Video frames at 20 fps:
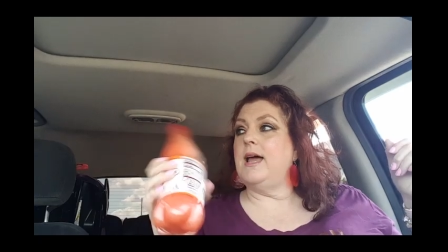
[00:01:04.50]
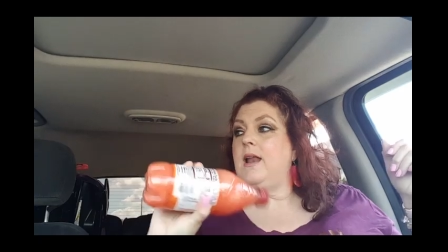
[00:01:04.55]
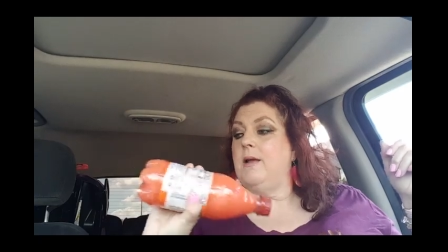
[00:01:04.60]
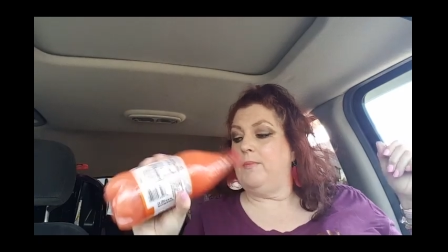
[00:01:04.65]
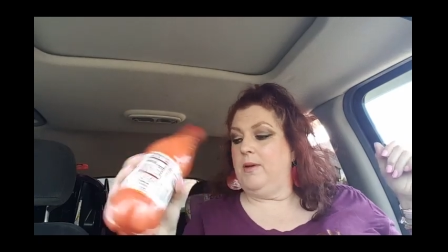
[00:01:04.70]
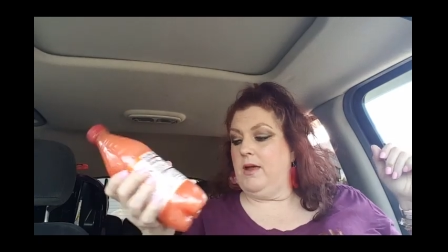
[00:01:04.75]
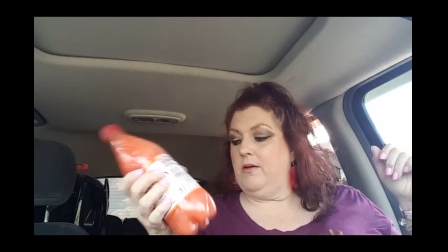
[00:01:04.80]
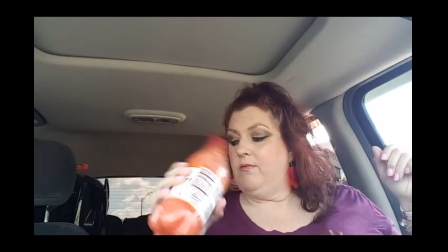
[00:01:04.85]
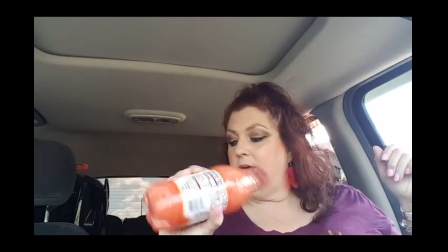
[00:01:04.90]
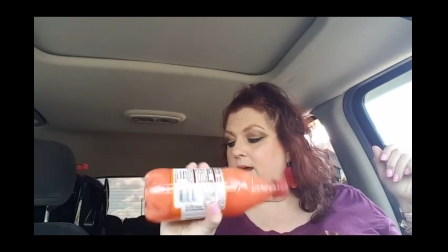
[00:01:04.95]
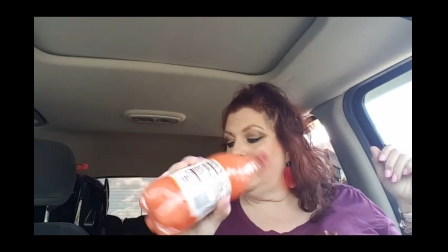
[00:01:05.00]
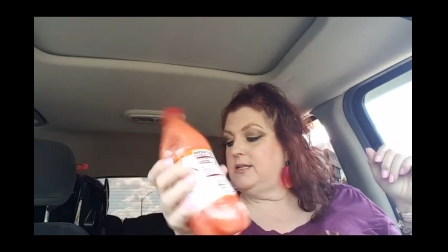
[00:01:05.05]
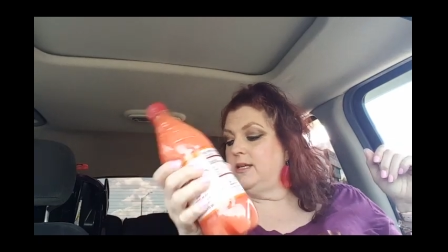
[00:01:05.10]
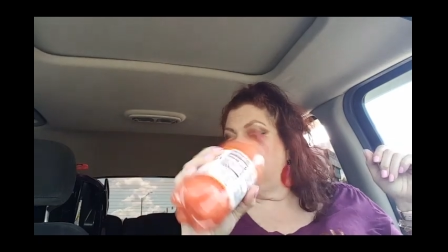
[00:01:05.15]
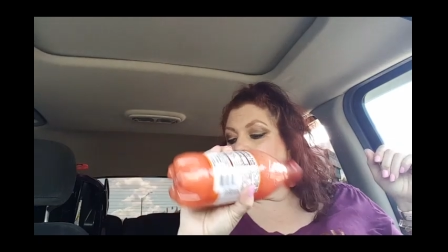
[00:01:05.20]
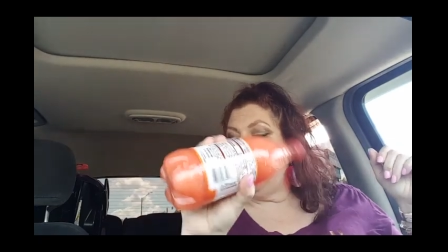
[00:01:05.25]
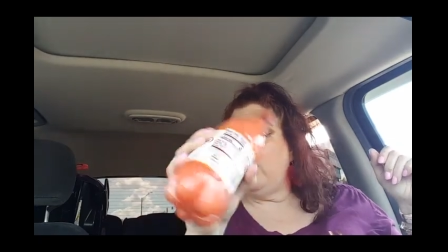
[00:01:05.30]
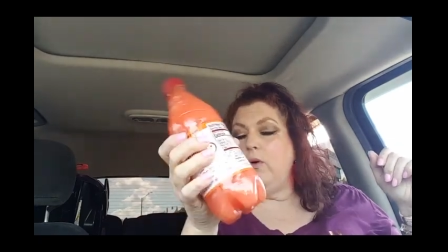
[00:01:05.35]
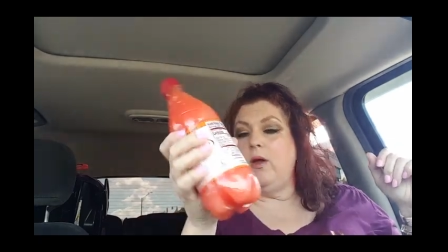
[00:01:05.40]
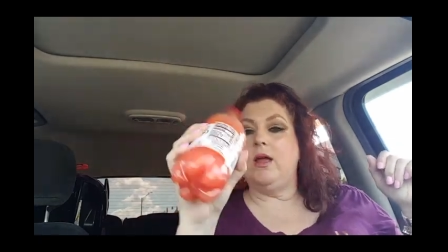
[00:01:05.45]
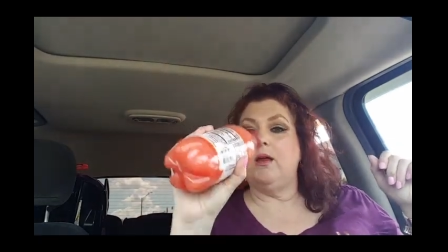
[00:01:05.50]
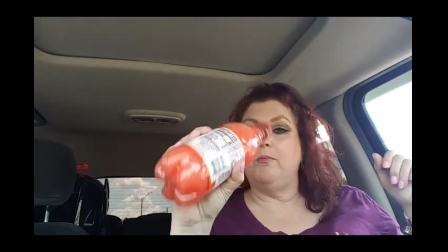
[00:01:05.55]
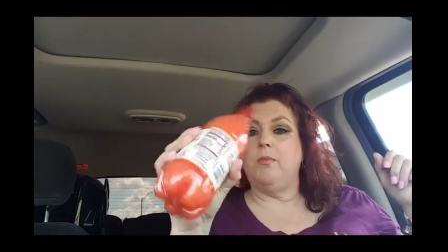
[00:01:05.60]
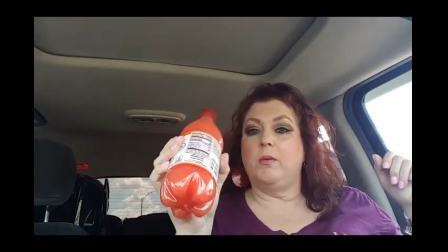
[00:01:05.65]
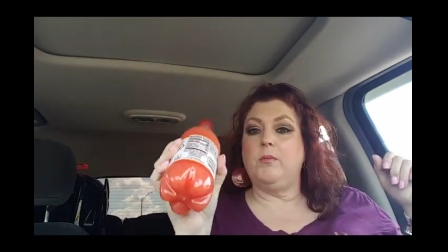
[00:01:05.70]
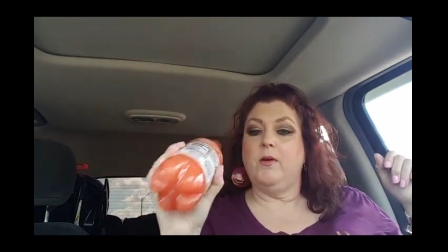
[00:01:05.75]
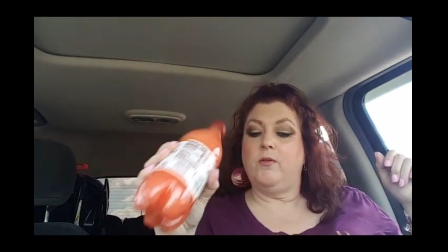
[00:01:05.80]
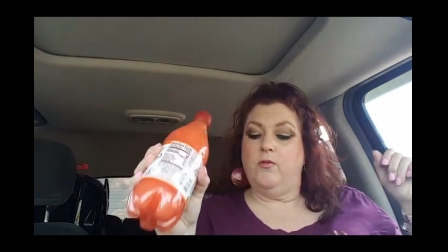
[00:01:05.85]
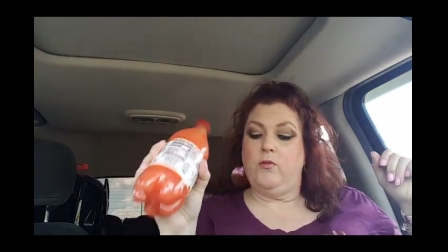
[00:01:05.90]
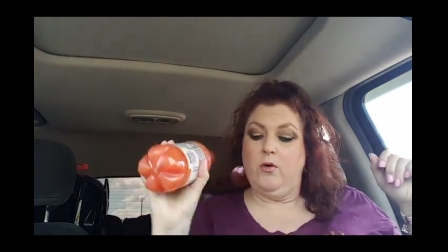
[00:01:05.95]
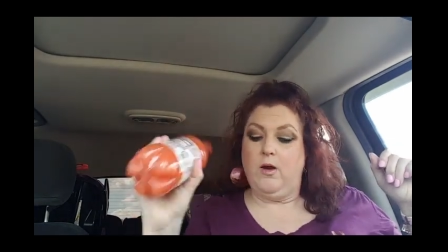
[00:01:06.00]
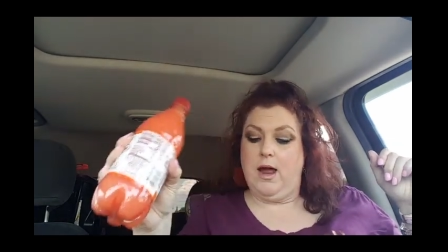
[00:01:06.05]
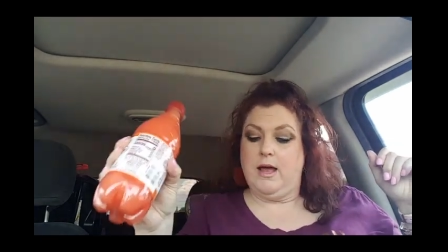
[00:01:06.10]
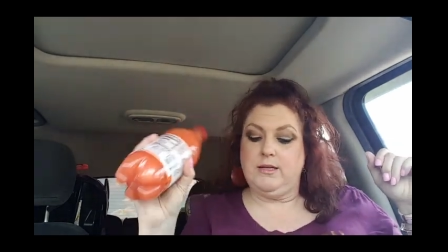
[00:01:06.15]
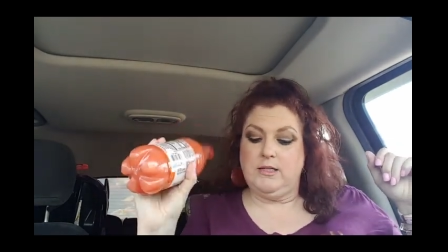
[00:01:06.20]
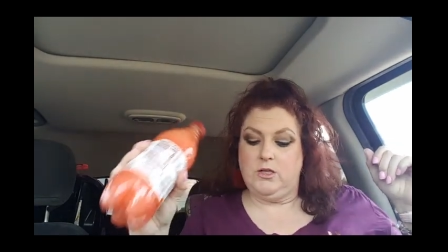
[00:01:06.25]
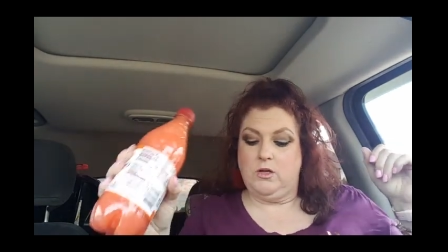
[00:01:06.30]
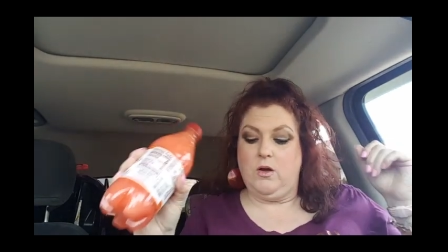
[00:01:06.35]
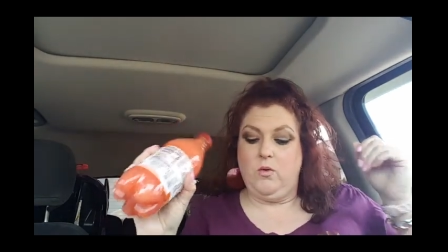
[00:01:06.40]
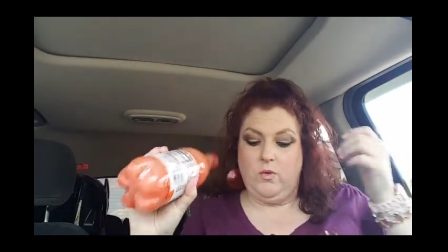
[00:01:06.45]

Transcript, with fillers: and I'm getting ready to go in. But before I do,